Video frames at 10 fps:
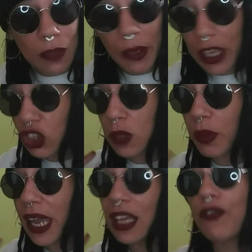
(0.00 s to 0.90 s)
because she's
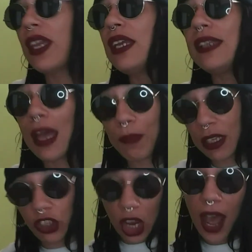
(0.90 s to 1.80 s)
planning of
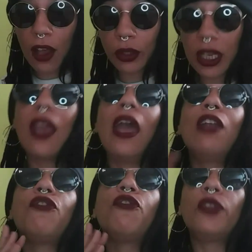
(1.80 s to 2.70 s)
kidnapping the child
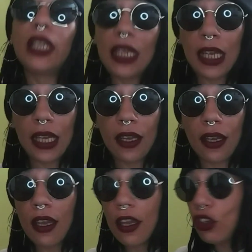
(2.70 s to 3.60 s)
and fleeing
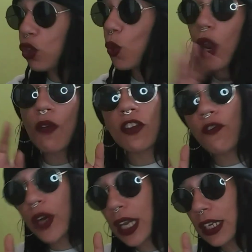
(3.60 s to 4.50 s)
to wherever the
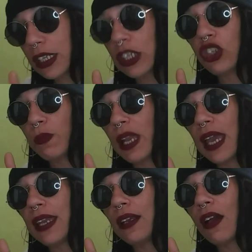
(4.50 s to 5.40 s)
fuck it is that she's
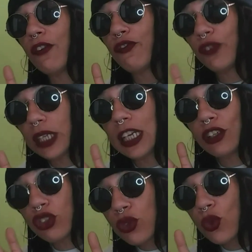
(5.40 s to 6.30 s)
planning of
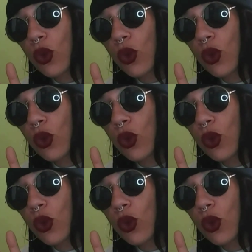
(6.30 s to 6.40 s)
fleeing to.